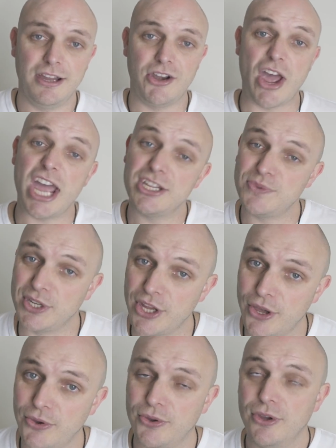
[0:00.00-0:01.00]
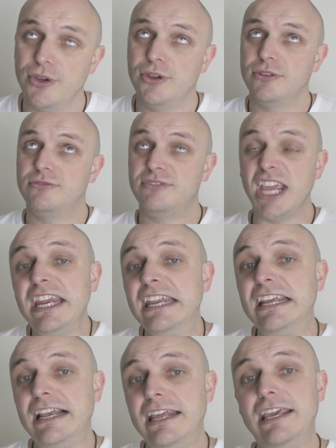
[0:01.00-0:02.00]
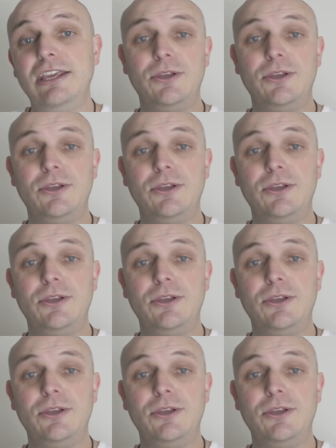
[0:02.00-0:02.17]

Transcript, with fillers: Now, as we know, technically